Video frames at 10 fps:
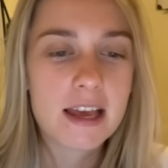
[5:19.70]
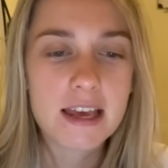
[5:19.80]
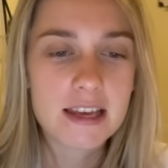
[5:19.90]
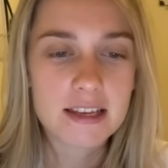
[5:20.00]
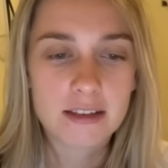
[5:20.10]

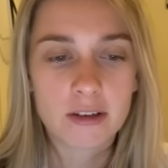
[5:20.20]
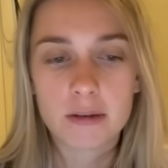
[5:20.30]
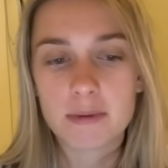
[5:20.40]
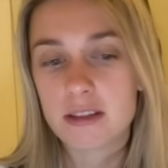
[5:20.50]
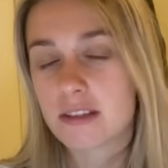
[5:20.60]
It is going to
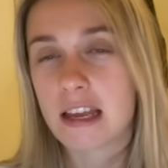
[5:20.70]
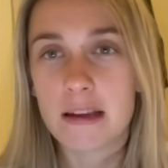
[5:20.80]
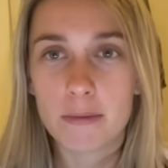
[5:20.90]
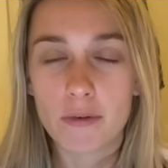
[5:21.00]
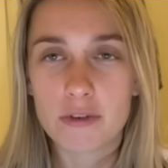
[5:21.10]
be the
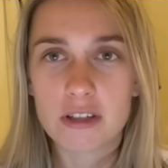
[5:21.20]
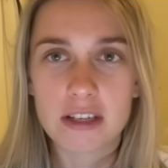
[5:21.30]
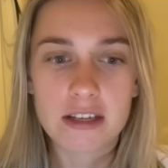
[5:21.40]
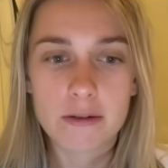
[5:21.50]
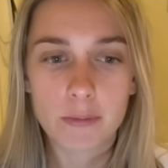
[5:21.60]
same,
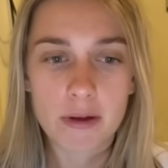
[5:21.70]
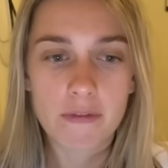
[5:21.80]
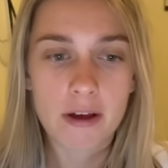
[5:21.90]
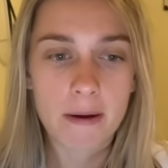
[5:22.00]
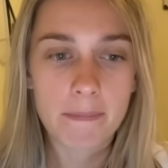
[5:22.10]
obviously, with
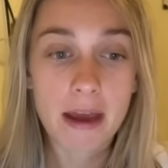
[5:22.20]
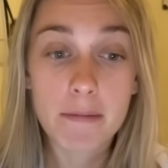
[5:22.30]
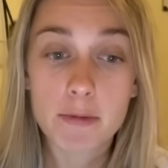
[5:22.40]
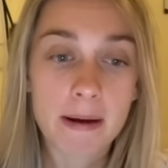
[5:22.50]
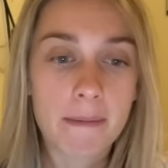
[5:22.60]

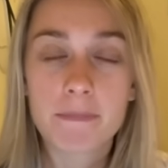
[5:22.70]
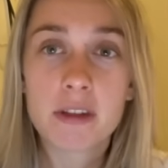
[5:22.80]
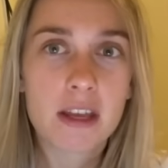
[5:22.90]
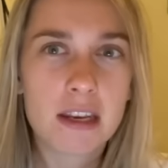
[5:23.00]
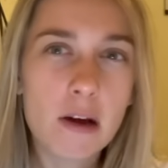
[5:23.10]
Amrabat.
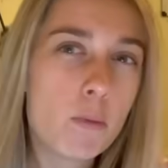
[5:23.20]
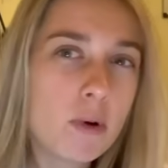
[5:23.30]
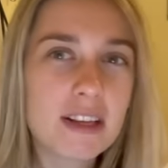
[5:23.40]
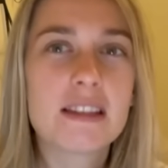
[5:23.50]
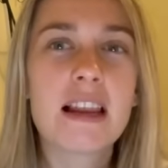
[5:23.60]
Now,
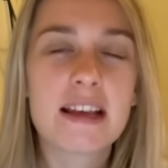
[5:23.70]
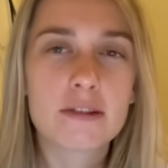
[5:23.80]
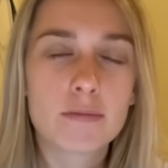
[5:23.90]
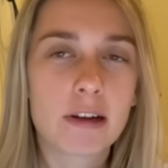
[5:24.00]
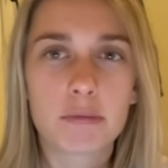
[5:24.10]
what is the latest
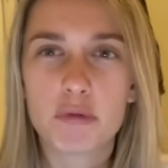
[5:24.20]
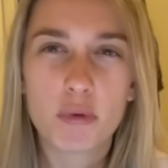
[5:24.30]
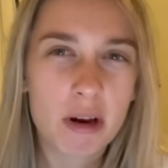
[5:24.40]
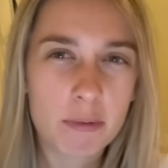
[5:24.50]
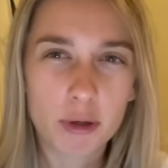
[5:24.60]
on Rasmus
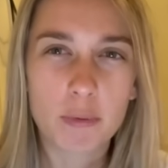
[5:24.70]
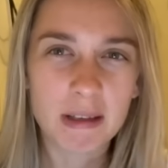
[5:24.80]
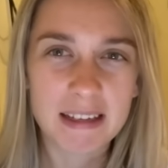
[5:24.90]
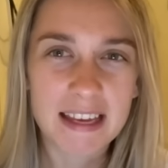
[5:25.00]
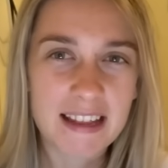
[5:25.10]
Hojlund? I want to
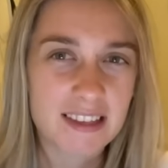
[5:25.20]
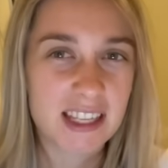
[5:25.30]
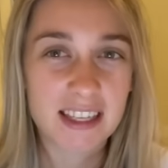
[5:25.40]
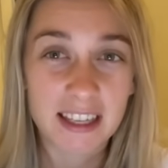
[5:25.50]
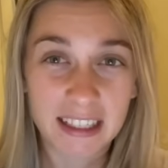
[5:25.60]
quickly get into
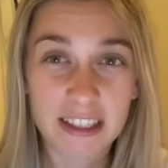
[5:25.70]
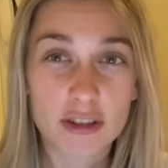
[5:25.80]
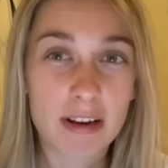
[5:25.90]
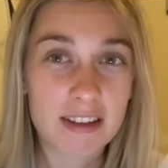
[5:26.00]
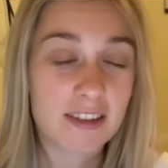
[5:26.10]
this and then get
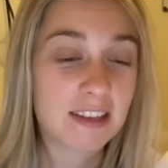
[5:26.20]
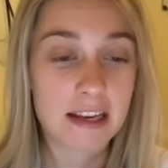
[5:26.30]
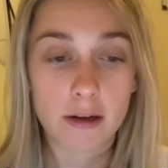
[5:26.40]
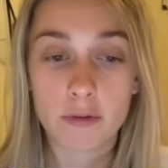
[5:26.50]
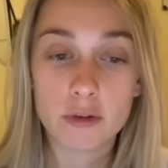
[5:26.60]
straight into the
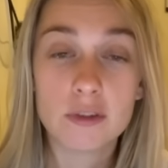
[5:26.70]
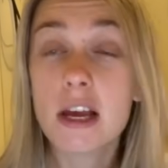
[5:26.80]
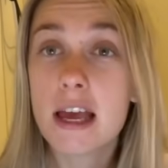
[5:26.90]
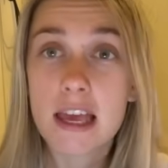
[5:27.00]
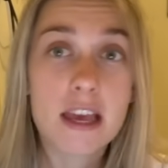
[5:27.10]
takeover news.
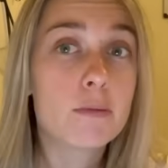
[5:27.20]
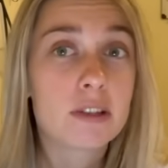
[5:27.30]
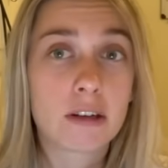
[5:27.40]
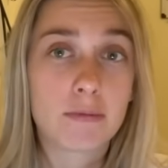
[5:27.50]
It was said on